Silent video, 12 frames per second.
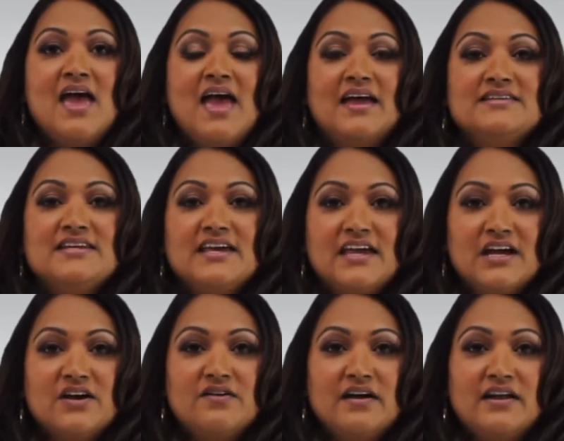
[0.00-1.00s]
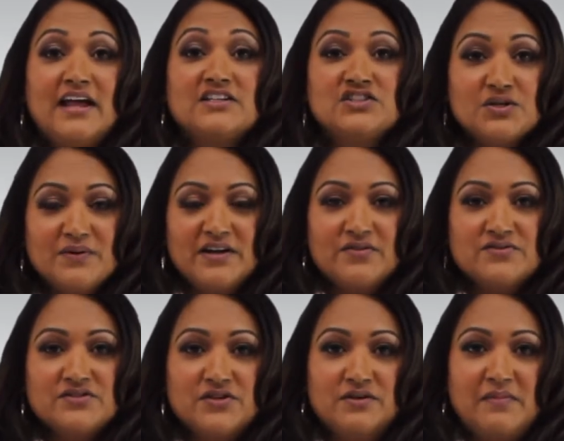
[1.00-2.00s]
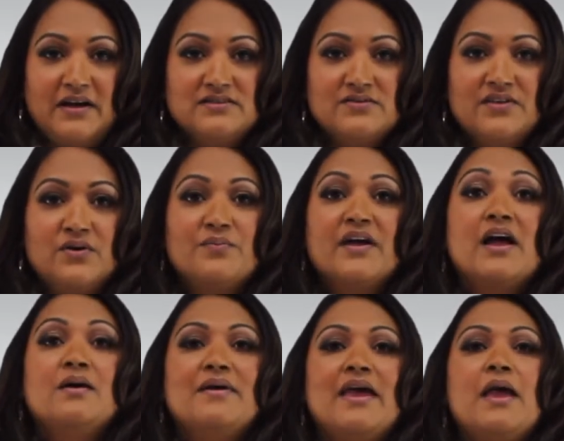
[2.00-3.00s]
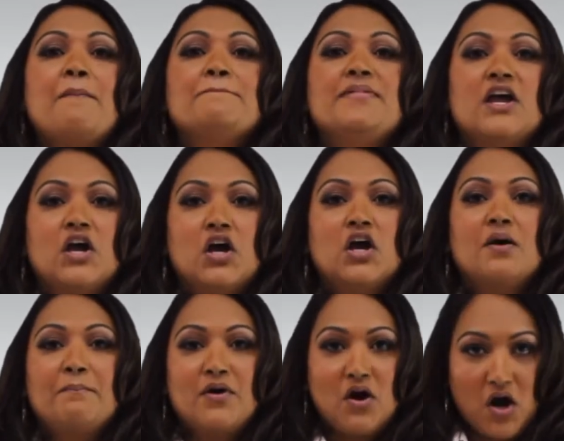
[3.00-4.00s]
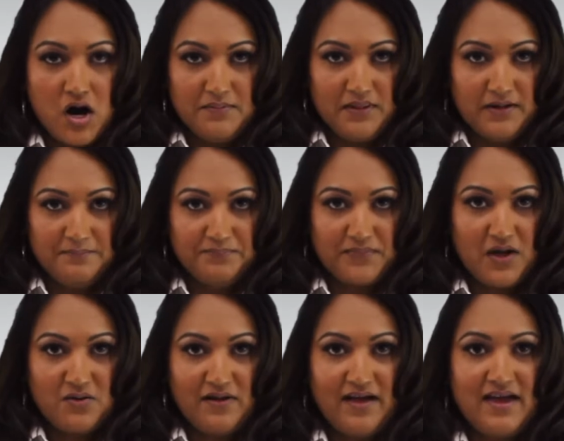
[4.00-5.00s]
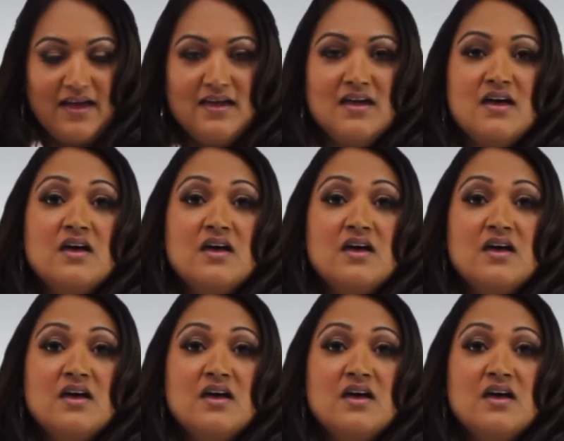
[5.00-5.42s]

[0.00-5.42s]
and take care and exterminate those termites so they don't become a bigger problem. Okay.